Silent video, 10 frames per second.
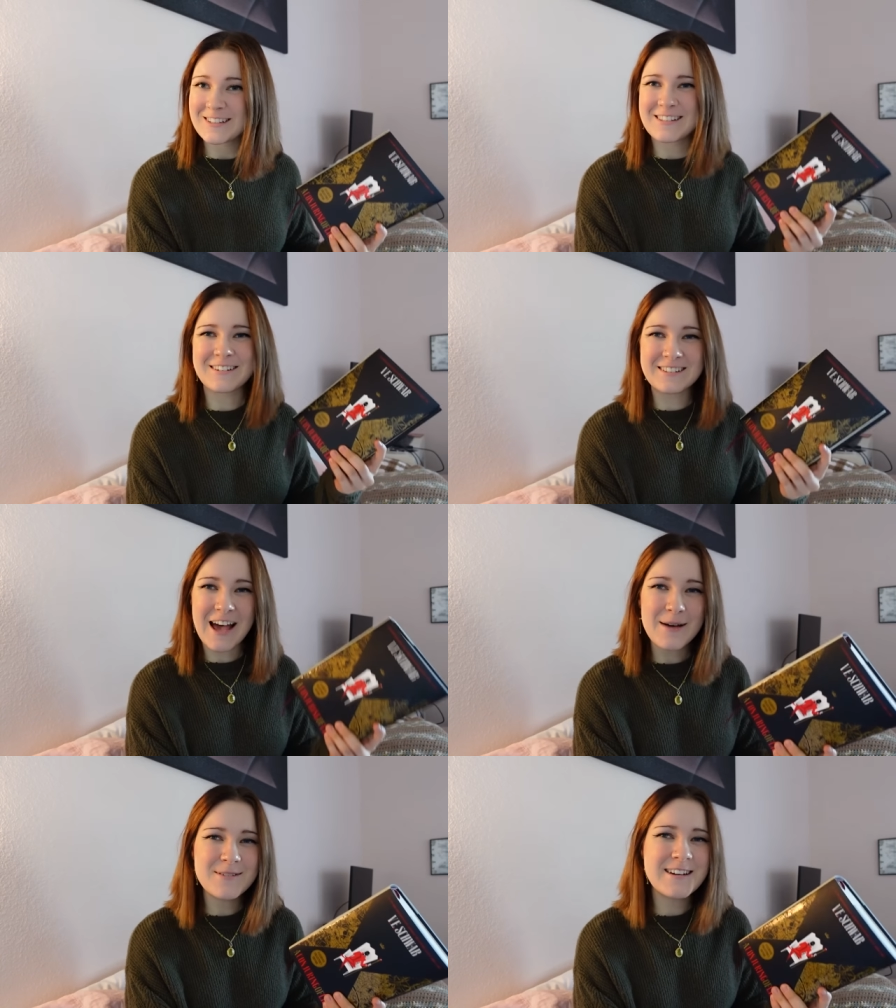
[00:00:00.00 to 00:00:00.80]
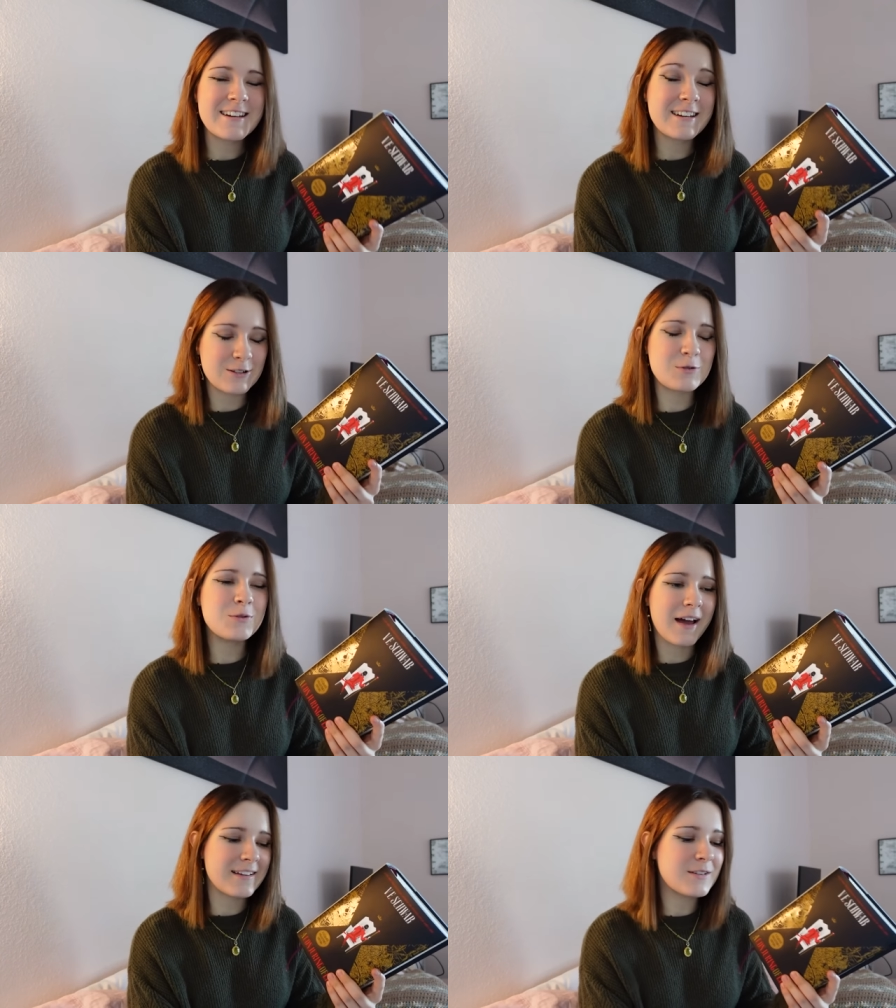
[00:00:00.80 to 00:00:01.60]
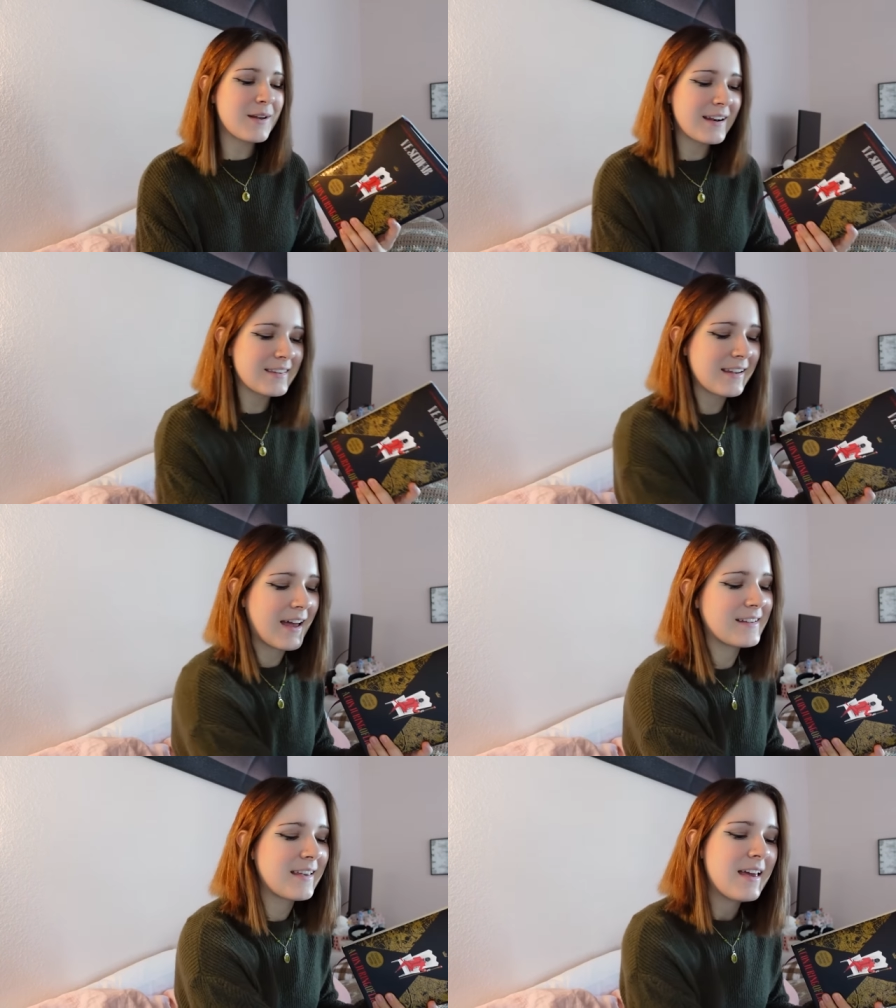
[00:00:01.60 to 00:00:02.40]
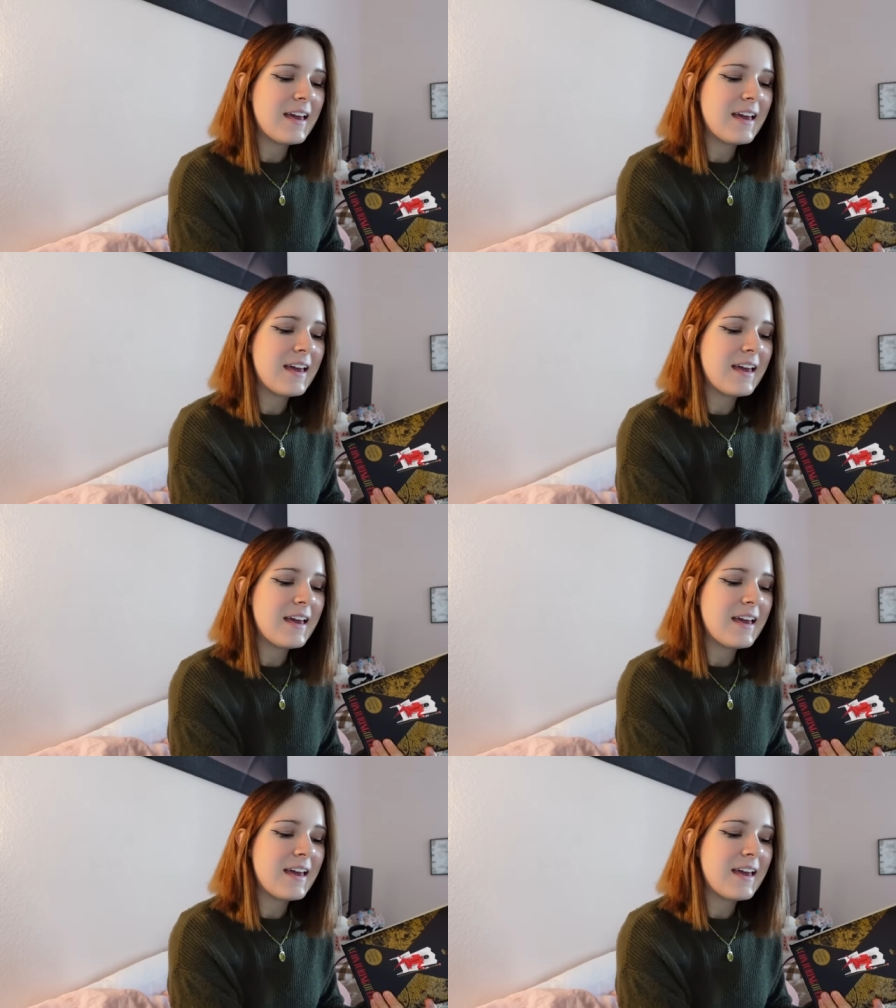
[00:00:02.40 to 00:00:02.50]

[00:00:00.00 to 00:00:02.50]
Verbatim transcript: So it's happening tonight. Tonight is the night.